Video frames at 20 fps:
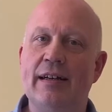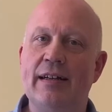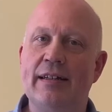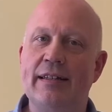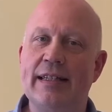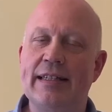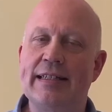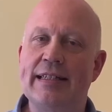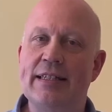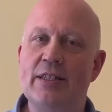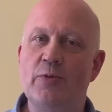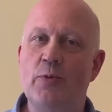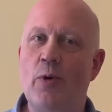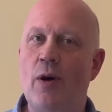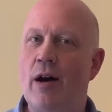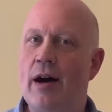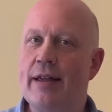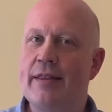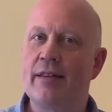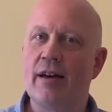This is a
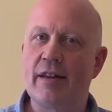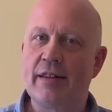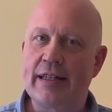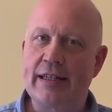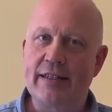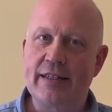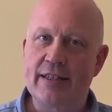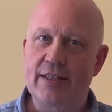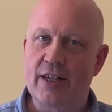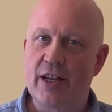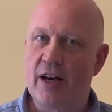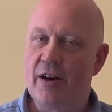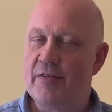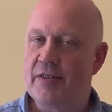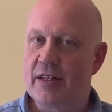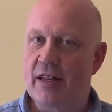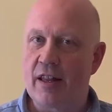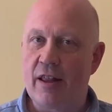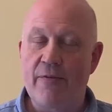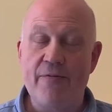wine that I think deserves
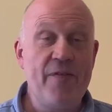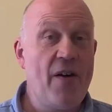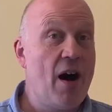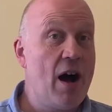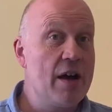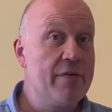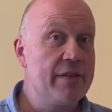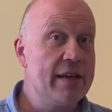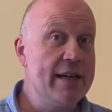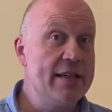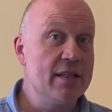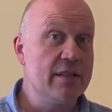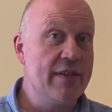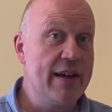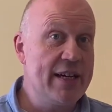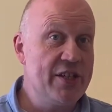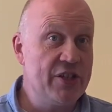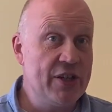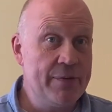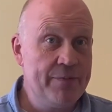another 5 years of
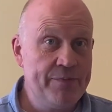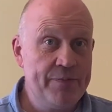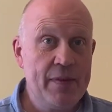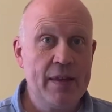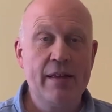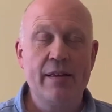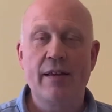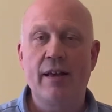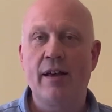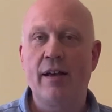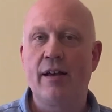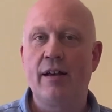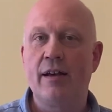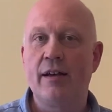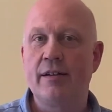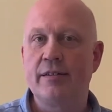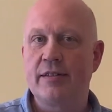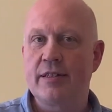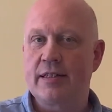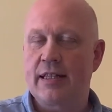aging,
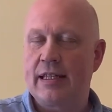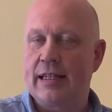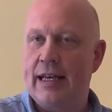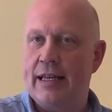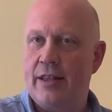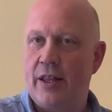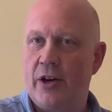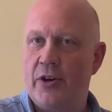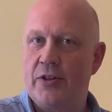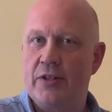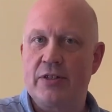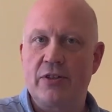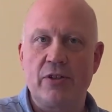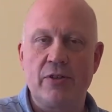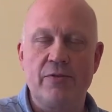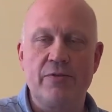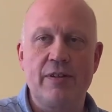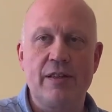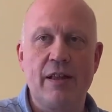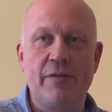just to let those sort
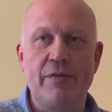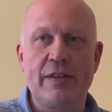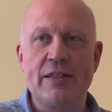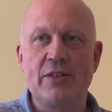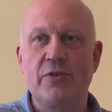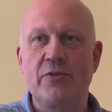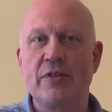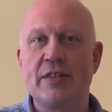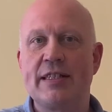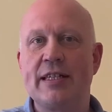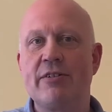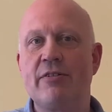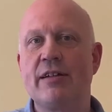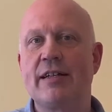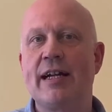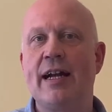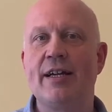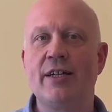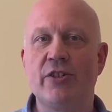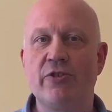of lovely sort of Syrah
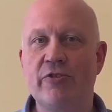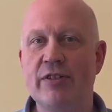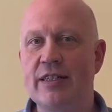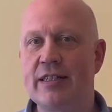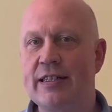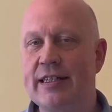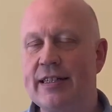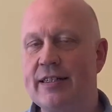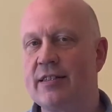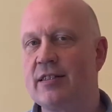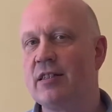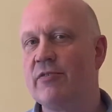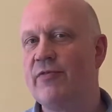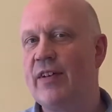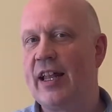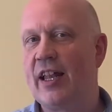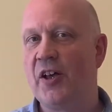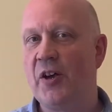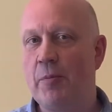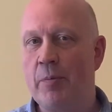characteristics
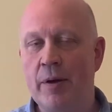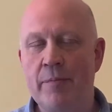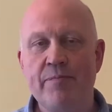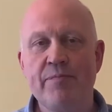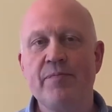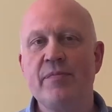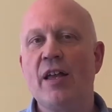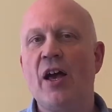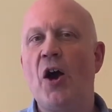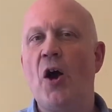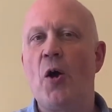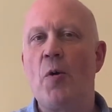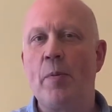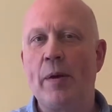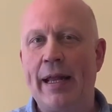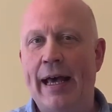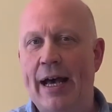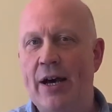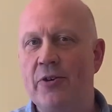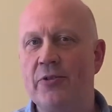develop, open
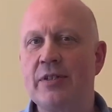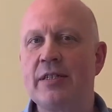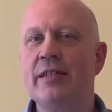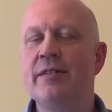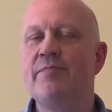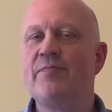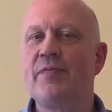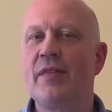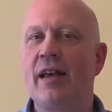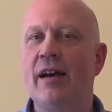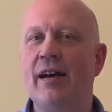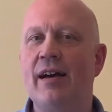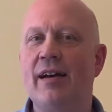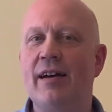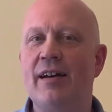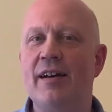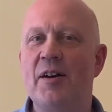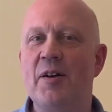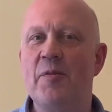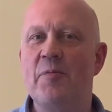out,
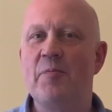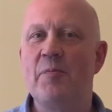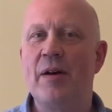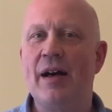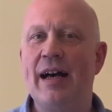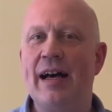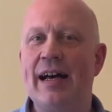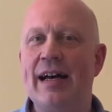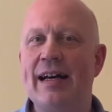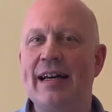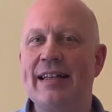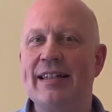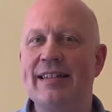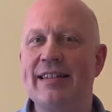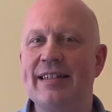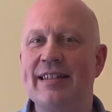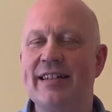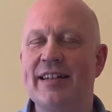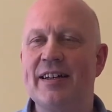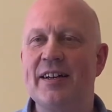and
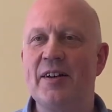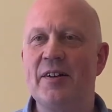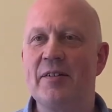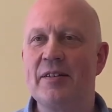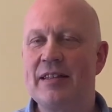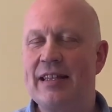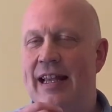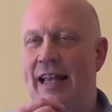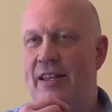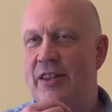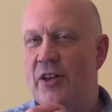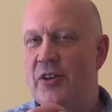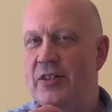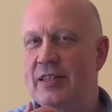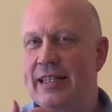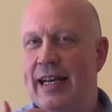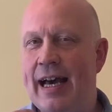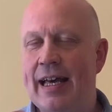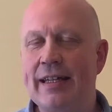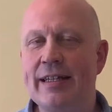let those
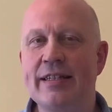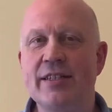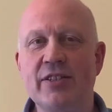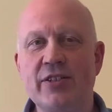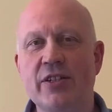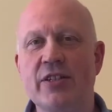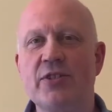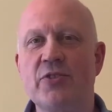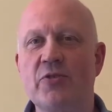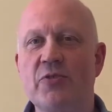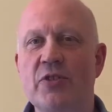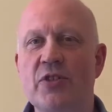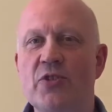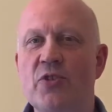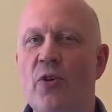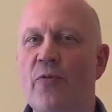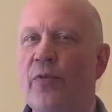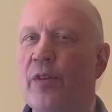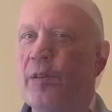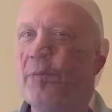tannins just sort of
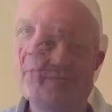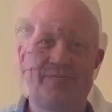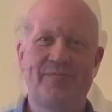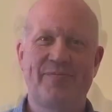soften.